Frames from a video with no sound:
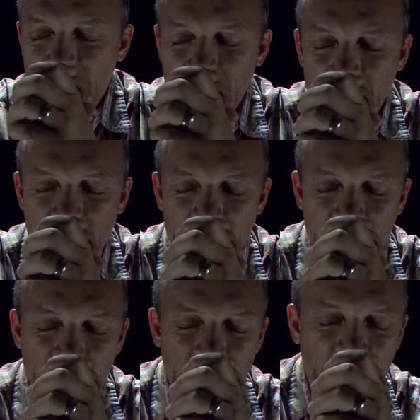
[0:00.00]
if it
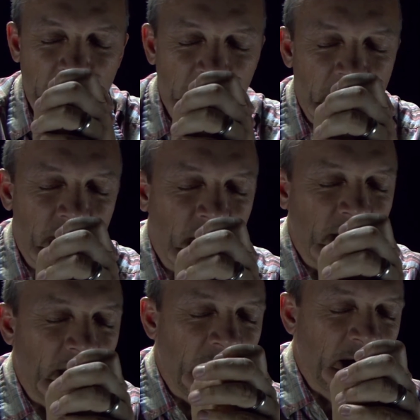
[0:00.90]
be your will that you
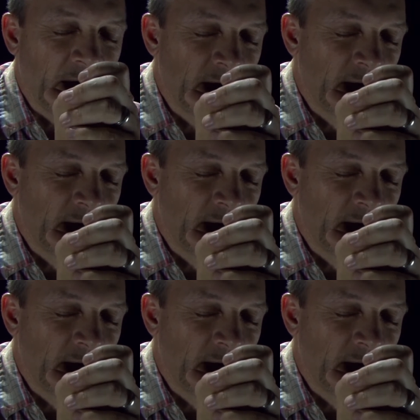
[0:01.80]
give us this